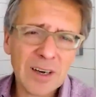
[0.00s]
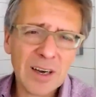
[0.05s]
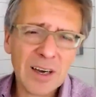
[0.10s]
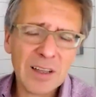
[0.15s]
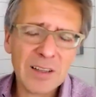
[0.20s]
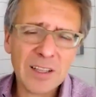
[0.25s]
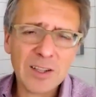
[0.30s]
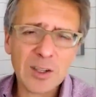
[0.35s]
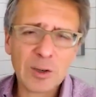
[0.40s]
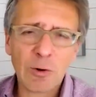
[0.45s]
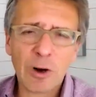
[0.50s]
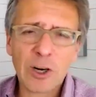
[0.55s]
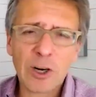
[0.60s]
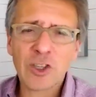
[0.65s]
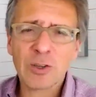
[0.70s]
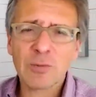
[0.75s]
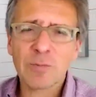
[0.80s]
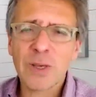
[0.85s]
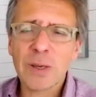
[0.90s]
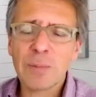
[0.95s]
that the
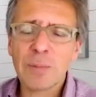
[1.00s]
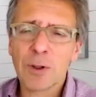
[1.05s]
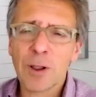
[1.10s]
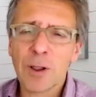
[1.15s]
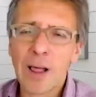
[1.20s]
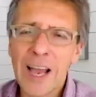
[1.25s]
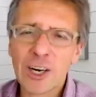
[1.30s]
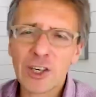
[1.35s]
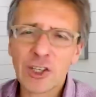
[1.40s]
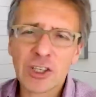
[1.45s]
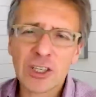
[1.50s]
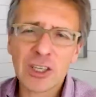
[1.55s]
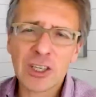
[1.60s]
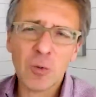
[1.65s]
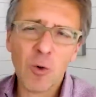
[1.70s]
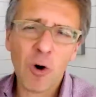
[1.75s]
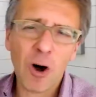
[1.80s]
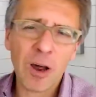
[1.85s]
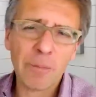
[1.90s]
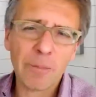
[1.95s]
Russian people actually
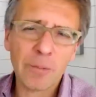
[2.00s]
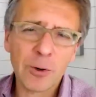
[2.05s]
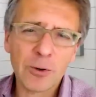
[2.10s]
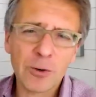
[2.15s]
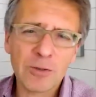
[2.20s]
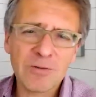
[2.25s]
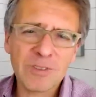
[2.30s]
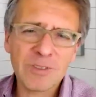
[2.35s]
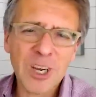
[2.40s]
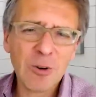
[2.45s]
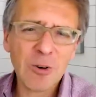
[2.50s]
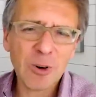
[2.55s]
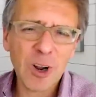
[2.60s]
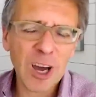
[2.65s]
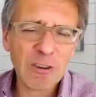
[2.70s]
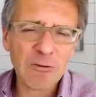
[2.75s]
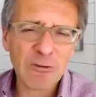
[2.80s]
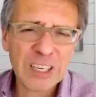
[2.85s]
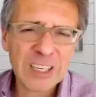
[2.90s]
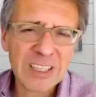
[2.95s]
want Putin? No,
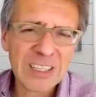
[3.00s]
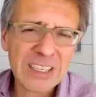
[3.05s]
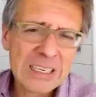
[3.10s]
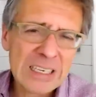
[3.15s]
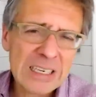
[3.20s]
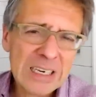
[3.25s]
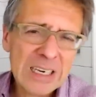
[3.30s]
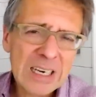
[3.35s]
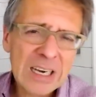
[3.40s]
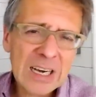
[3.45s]
not really.